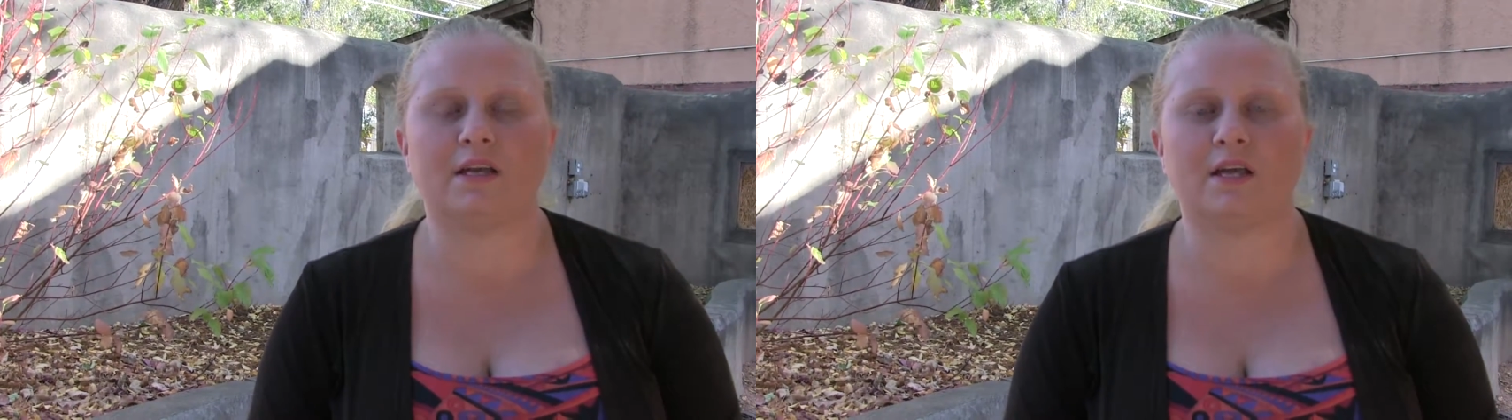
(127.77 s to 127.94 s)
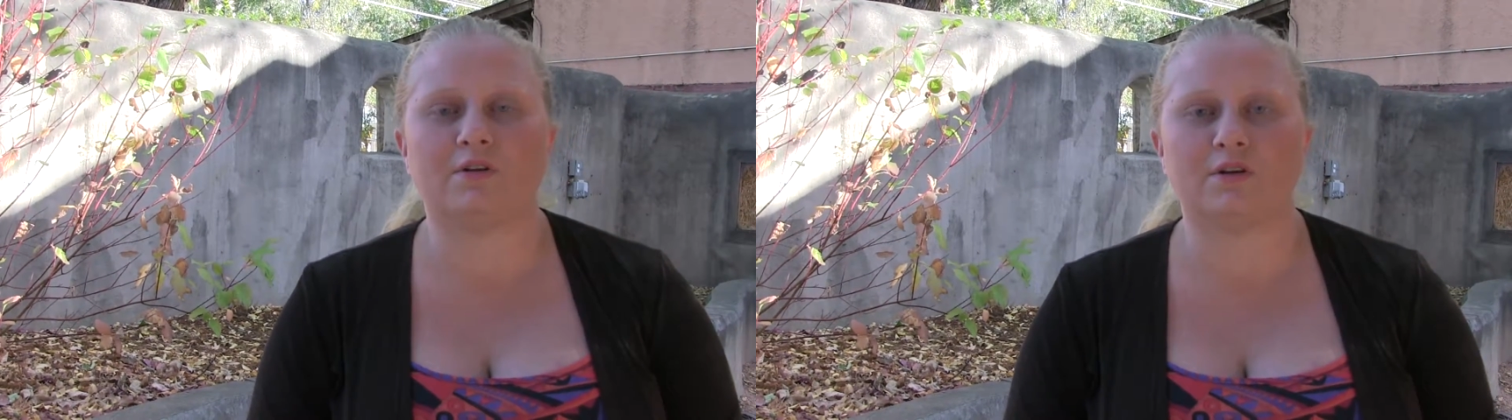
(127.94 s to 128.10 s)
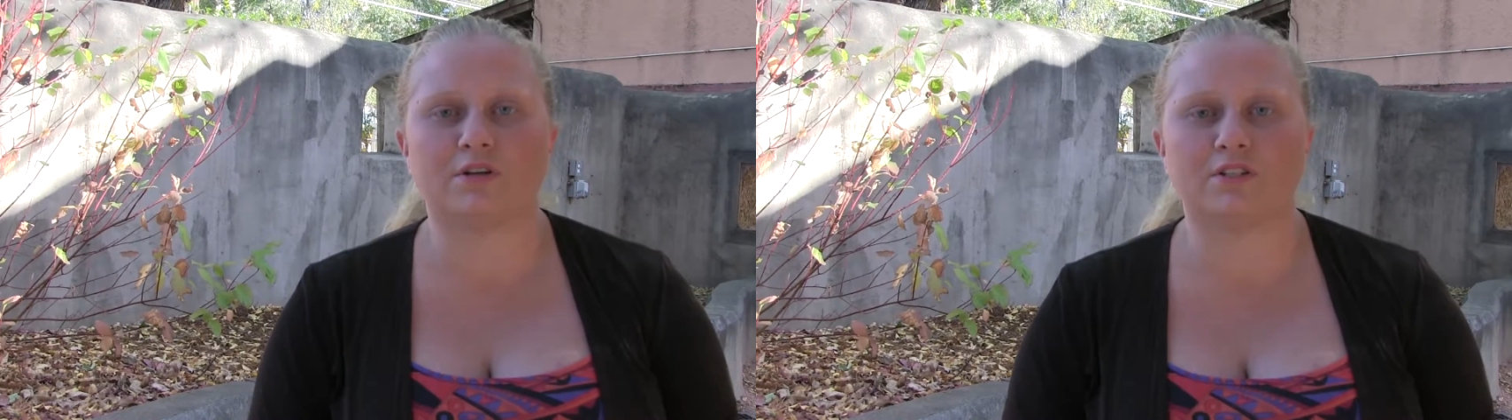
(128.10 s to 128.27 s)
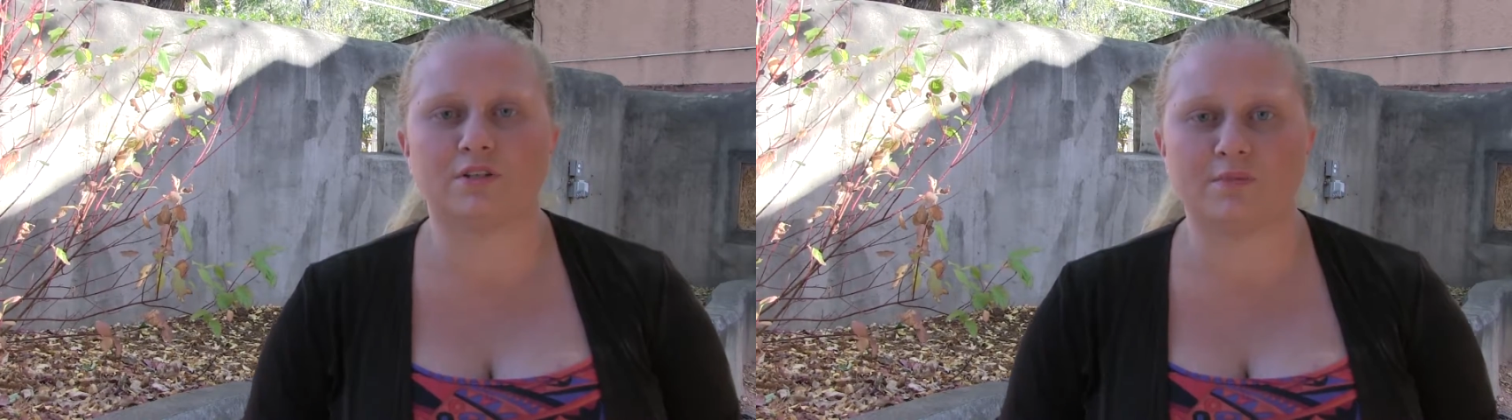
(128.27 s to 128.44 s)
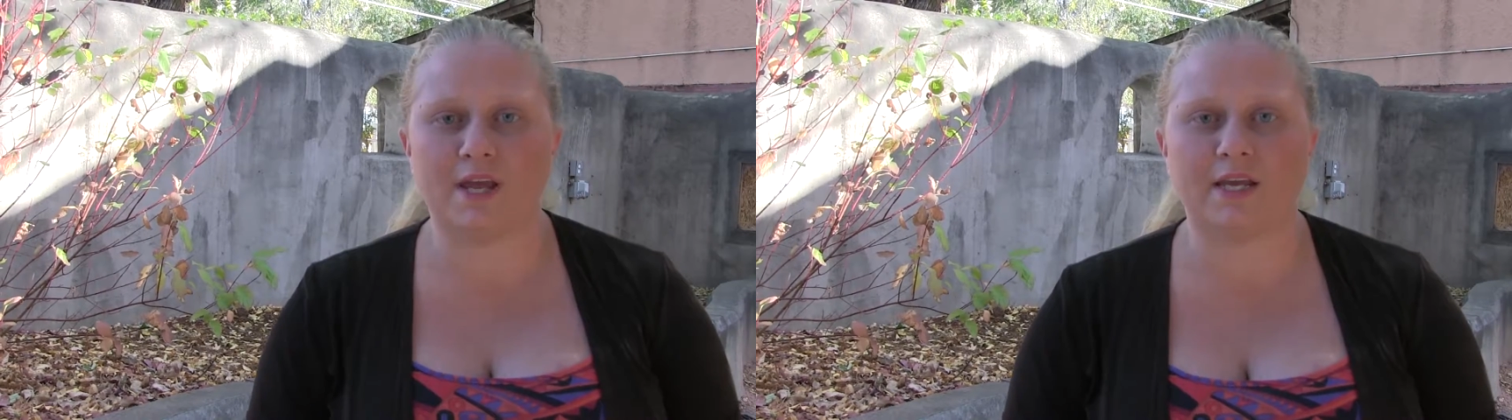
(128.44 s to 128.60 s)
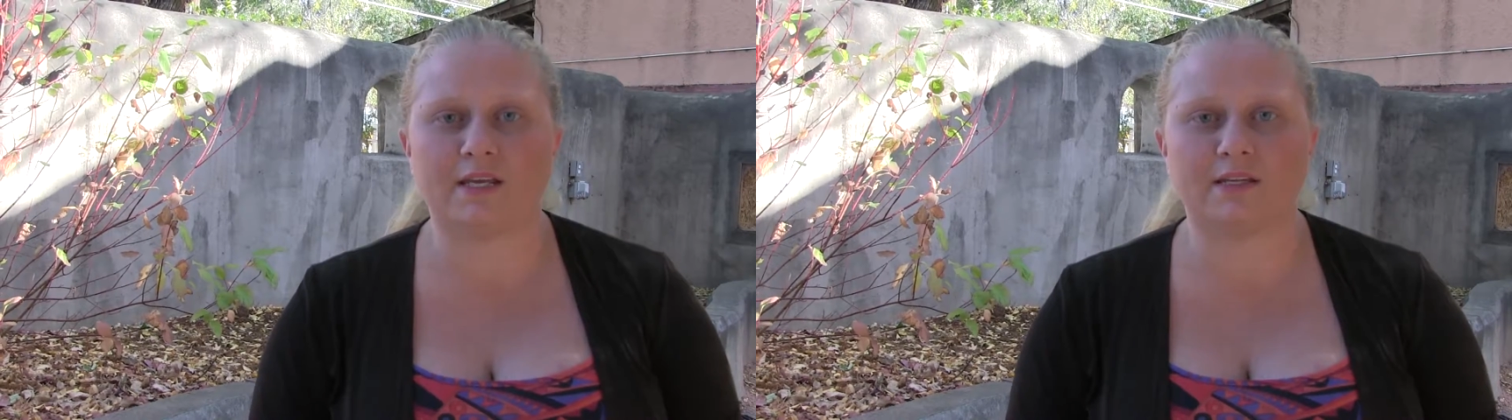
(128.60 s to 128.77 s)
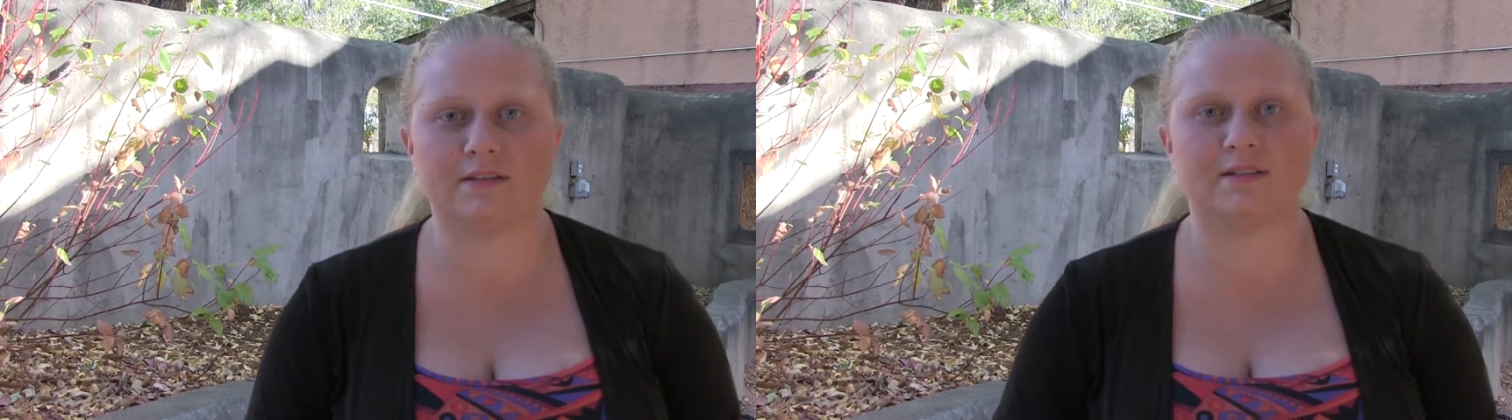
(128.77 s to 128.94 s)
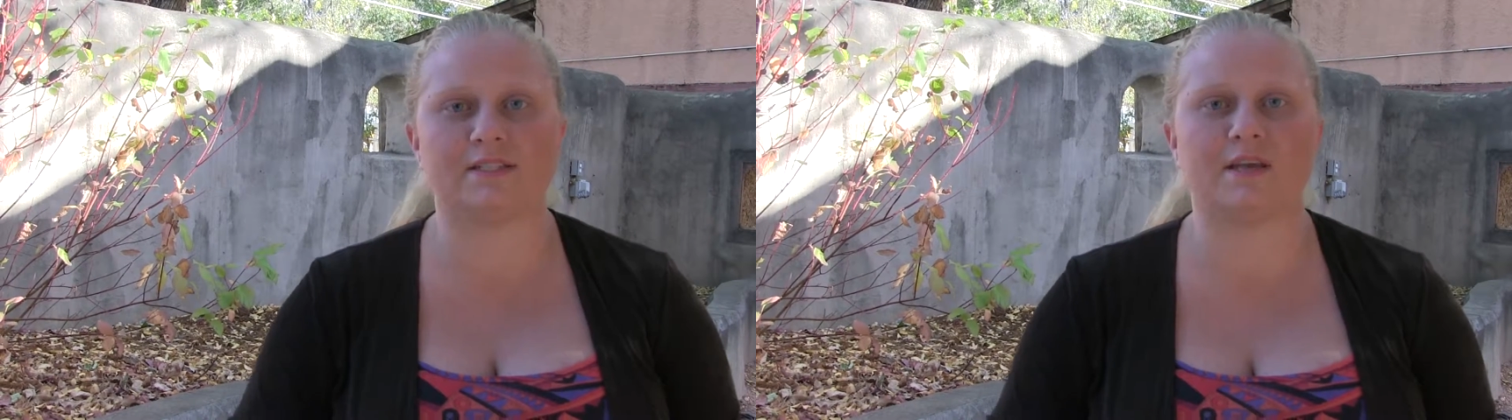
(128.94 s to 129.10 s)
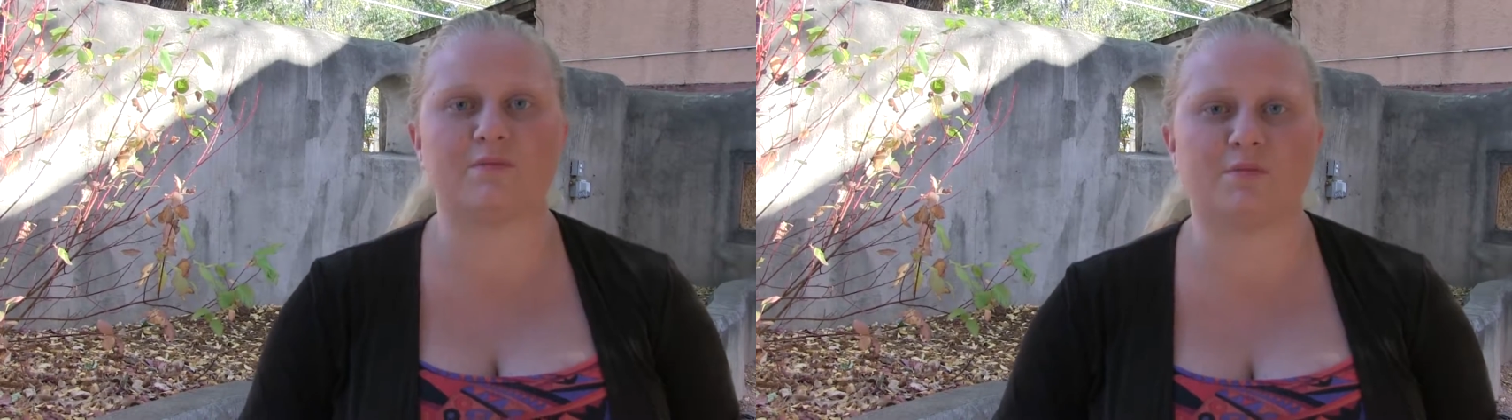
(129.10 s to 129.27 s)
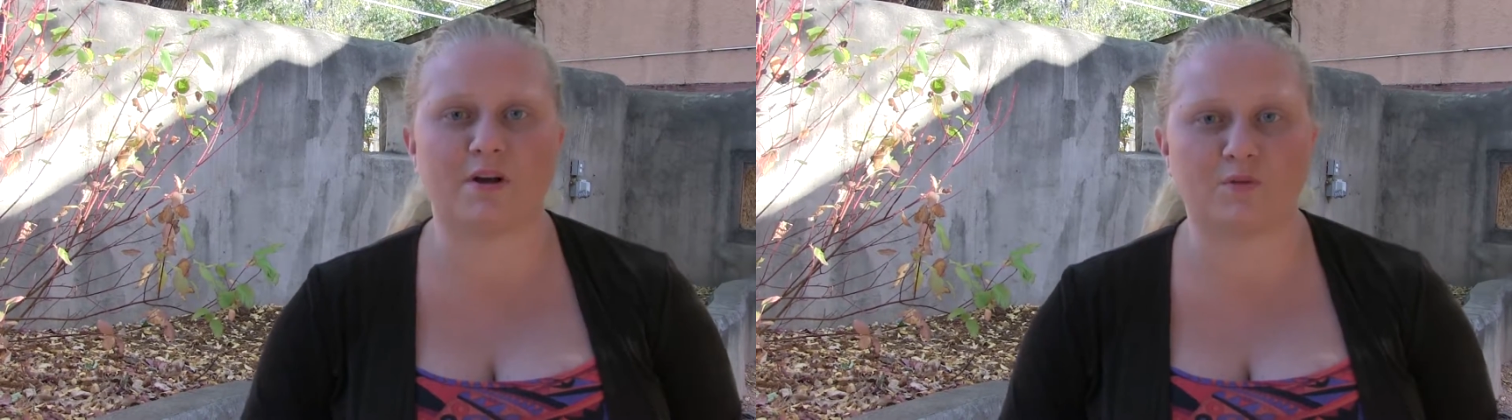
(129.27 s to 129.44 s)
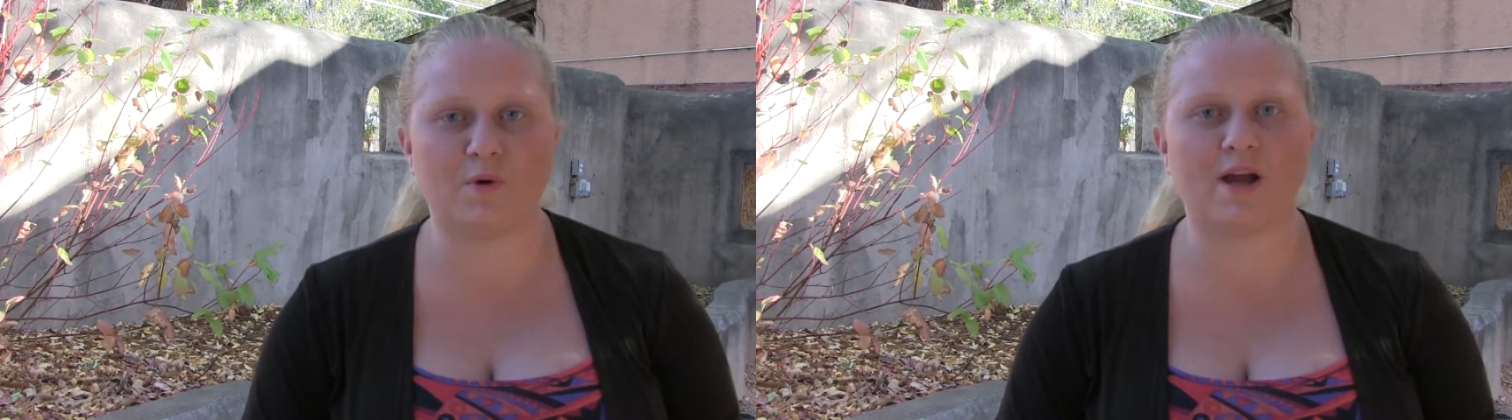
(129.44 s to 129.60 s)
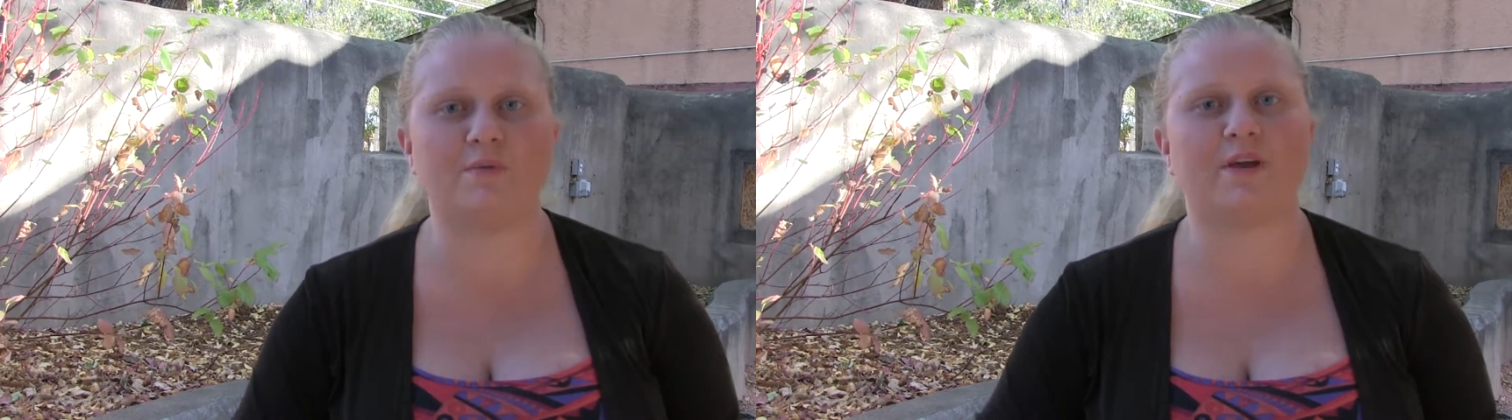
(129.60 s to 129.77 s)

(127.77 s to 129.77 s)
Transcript: in order to make the same amount of wine,